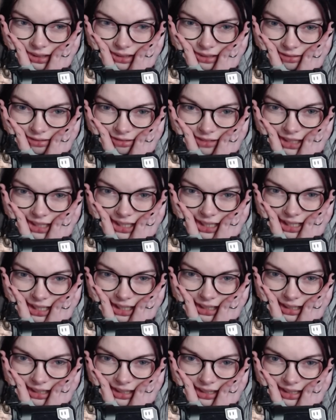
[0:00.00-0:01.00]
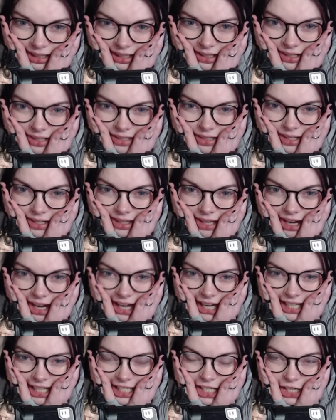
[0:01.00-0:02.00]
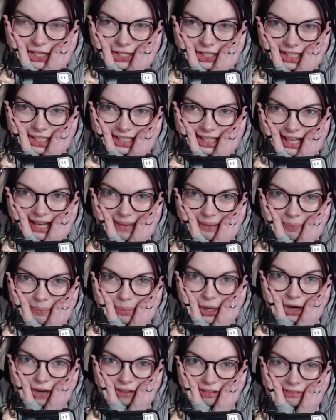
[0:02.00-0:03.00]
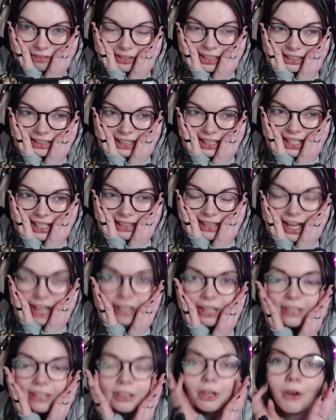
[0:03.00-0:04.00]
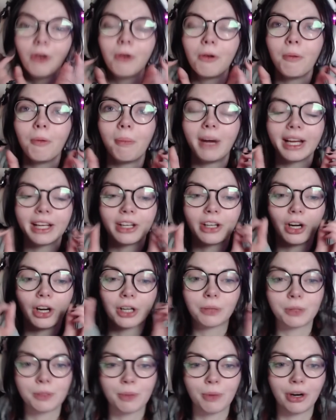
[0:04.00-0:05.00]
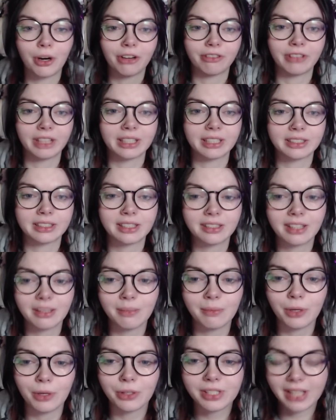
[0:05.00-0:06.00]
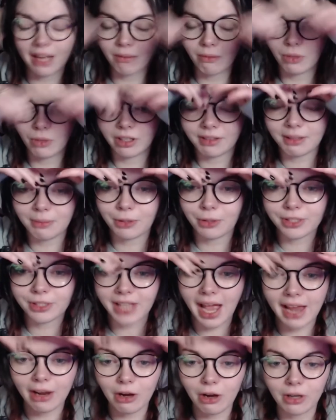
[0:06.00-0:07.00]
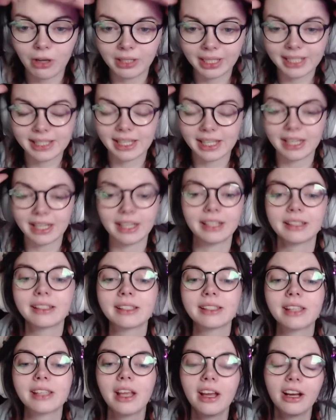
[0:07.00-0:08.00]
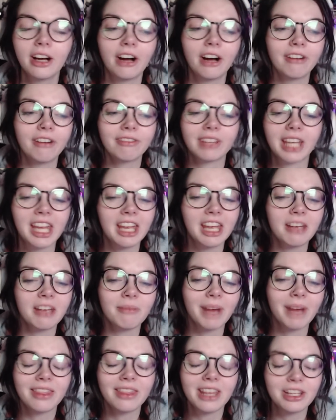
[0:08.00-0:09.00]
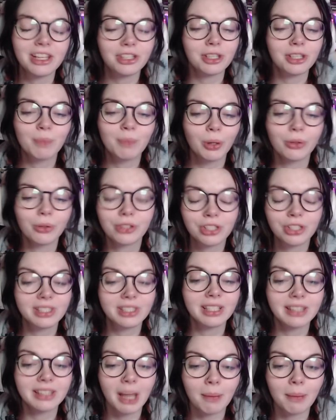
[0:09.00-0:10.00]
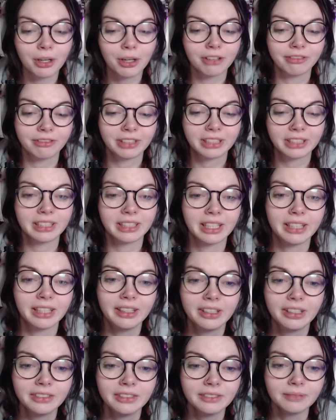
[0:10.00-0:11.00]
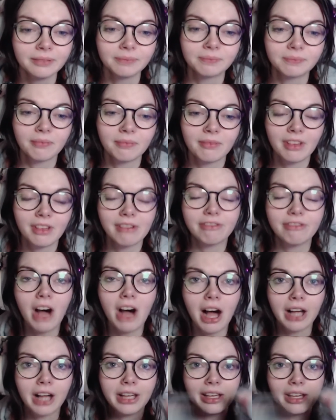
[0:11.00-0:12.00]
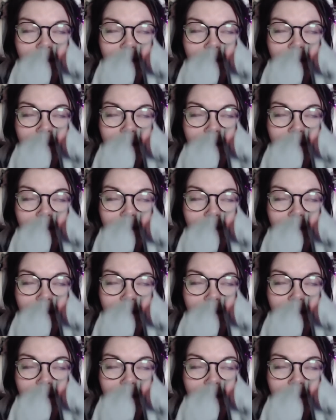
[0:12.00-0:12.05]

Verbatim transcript: Fuck. They executed that perfectly. That, oh my God, it was perfect. The most, one of the most iconic scenes of the game, and they just both just did that perfectly. Fuck.